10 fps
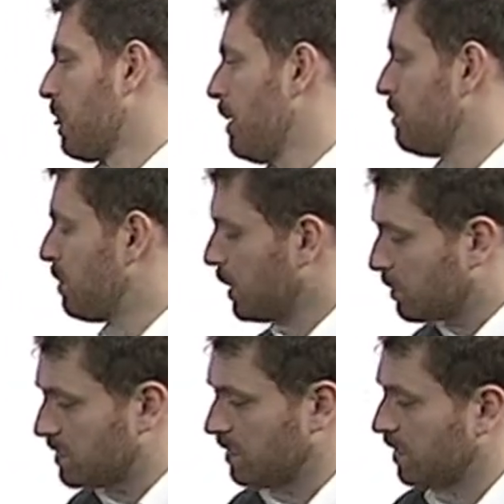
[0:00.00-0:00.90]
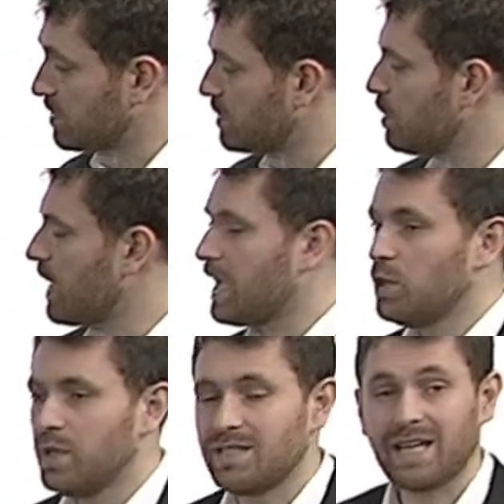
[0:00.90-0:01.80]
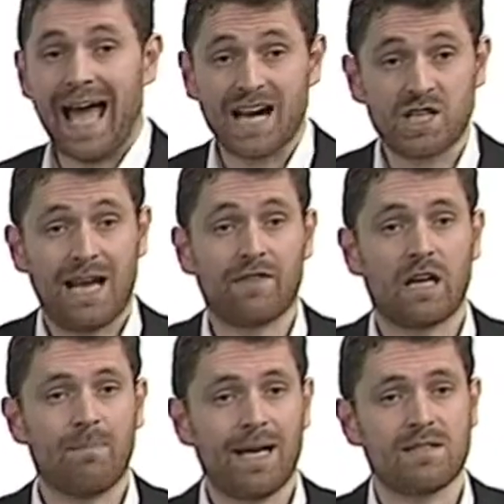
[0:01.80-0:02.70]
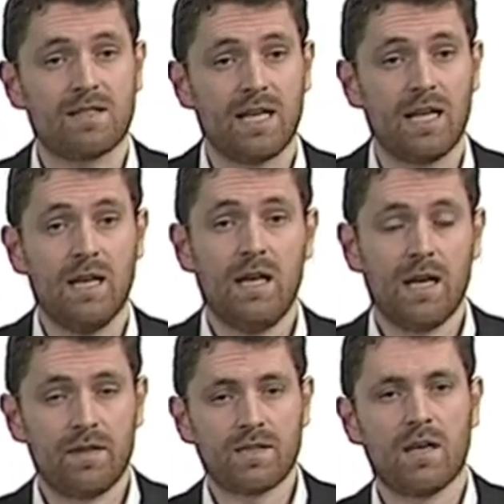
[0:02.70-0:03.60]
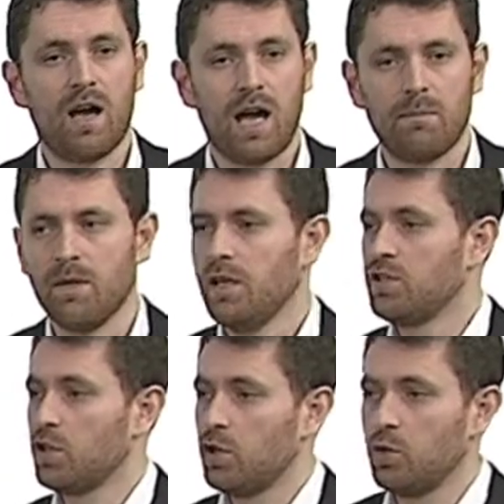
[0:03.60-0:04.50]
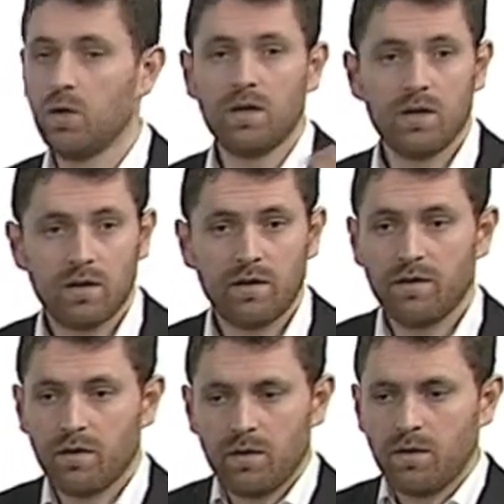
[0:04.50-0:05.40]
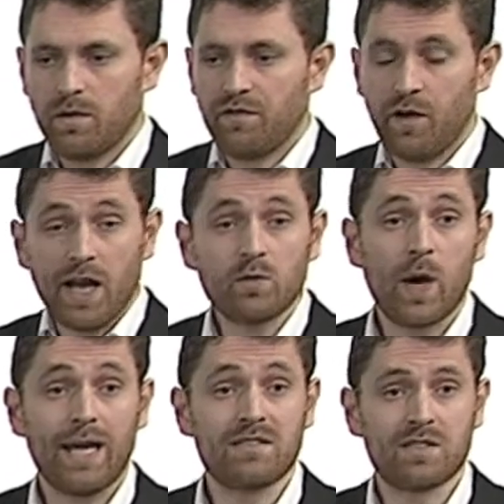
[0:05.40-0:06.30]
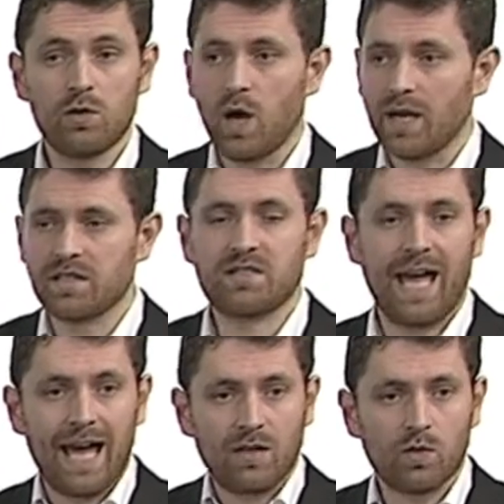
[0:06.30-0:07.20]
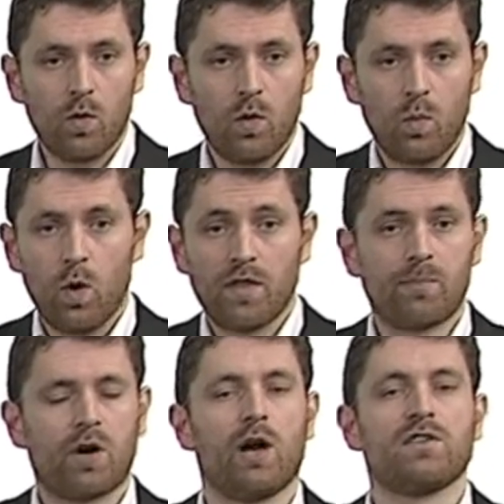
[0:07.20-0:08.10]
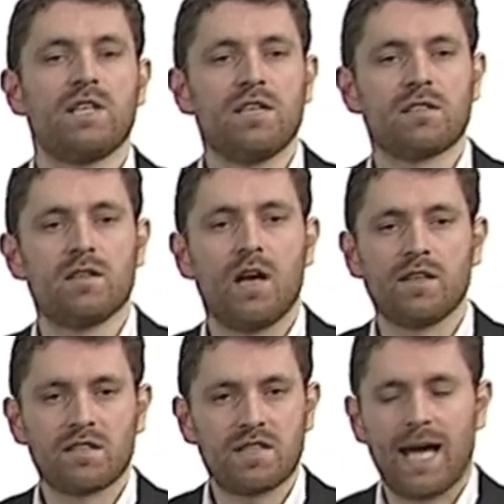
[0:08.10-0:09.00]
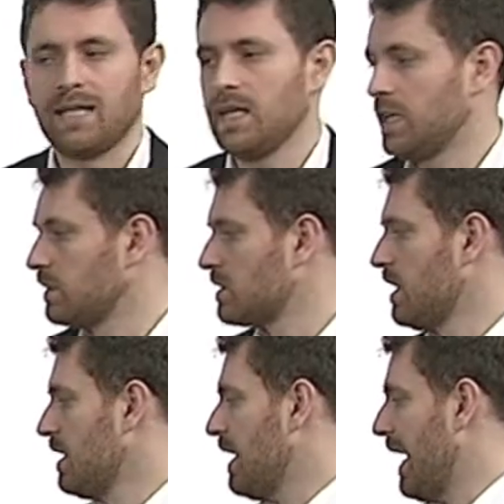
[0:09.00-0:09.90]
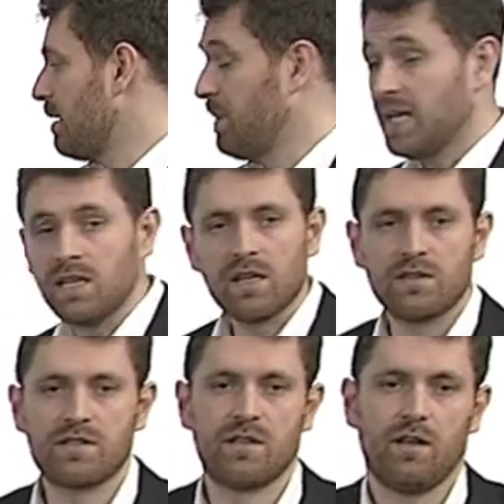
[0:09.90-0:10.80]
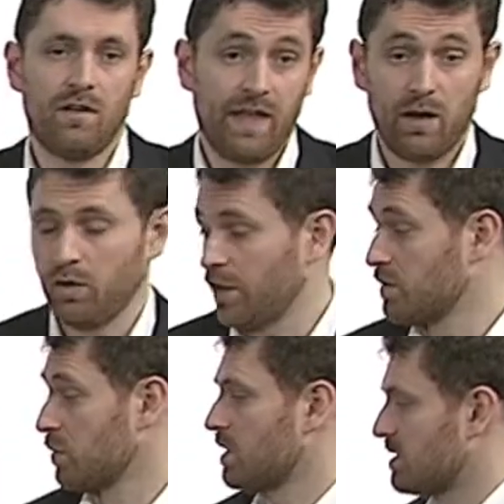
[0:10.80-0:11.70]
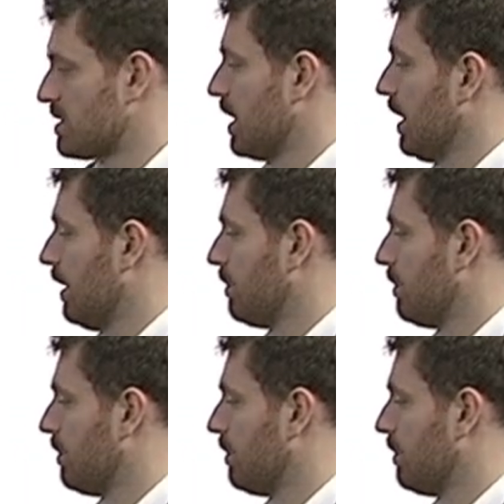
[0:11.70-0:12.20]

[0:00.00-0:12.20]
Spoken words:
But to do that, you need to actually have the capacity and the time to find ways to understand what the priorities and understandings and opinions of those audiences are.